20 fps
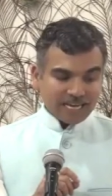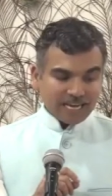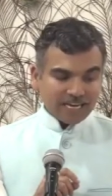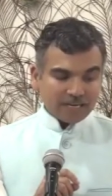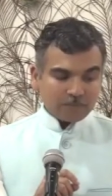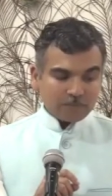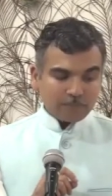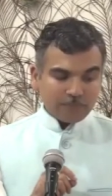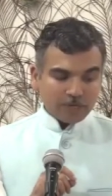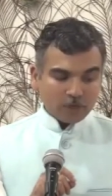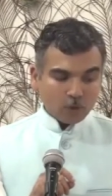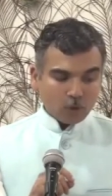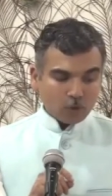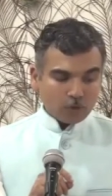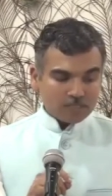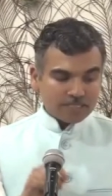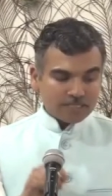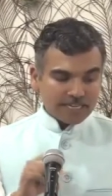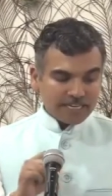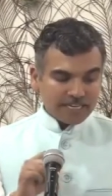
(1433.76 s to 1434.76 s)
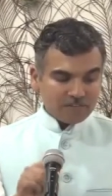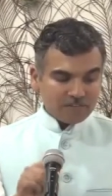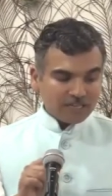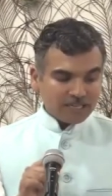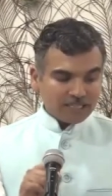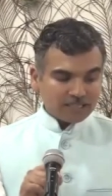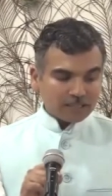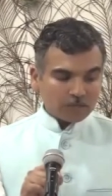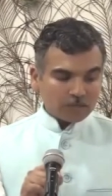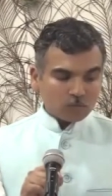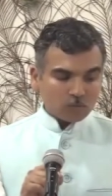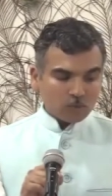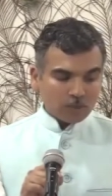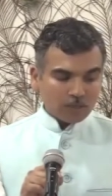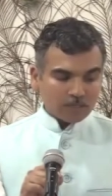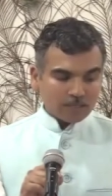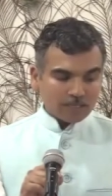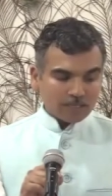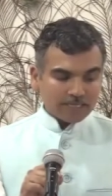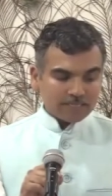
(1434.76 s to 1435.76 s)
and beholds evil in the
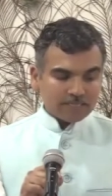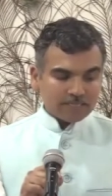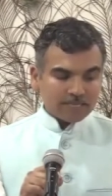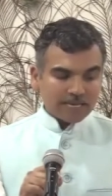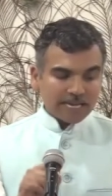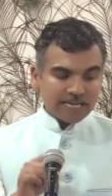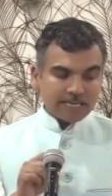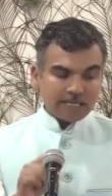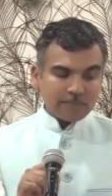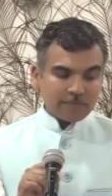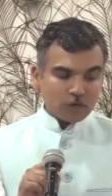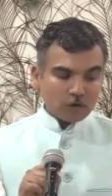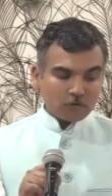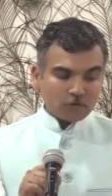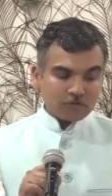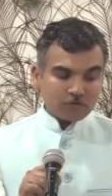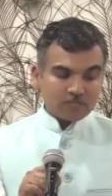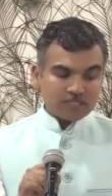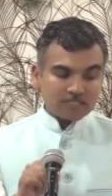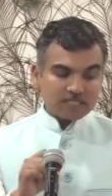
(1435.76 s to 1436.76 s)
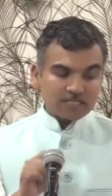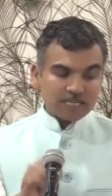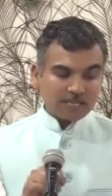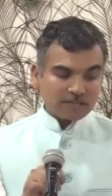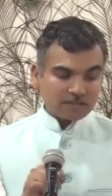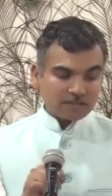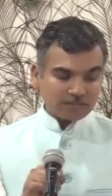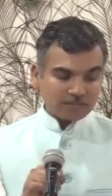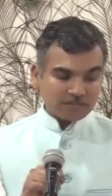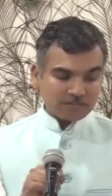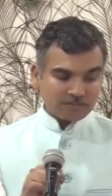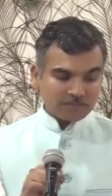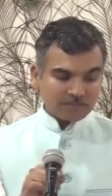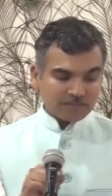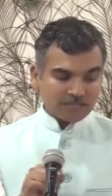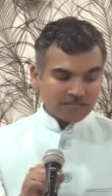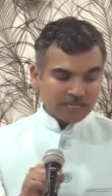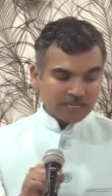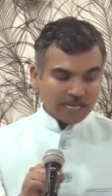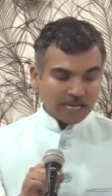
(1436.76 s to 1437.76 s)
world is the enemy of his self,
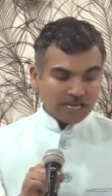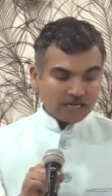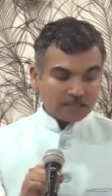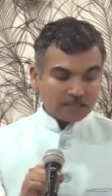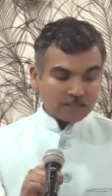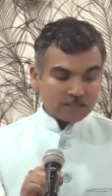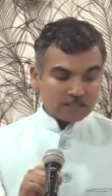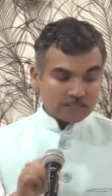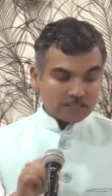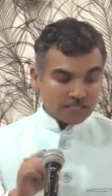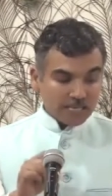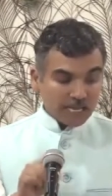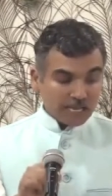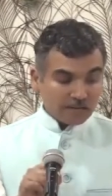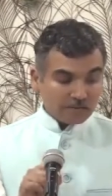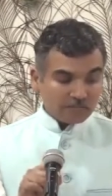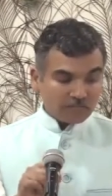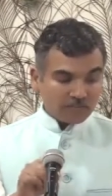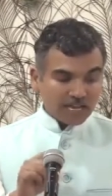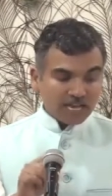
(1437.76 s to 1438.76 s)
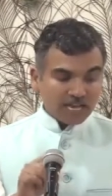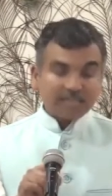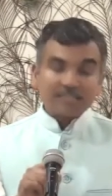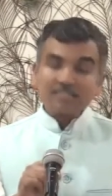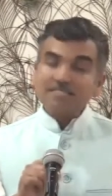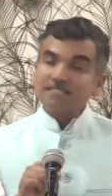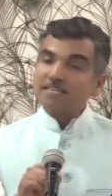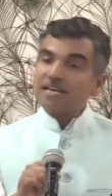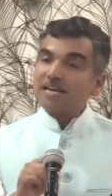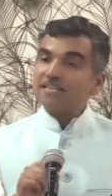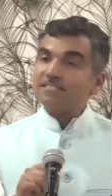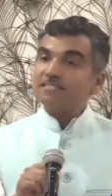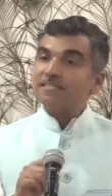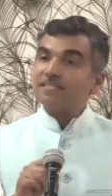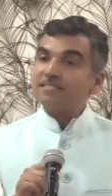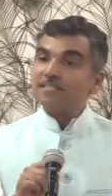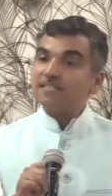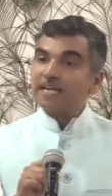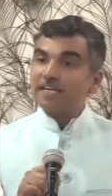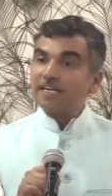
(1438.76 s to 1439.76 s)
and the self acts as his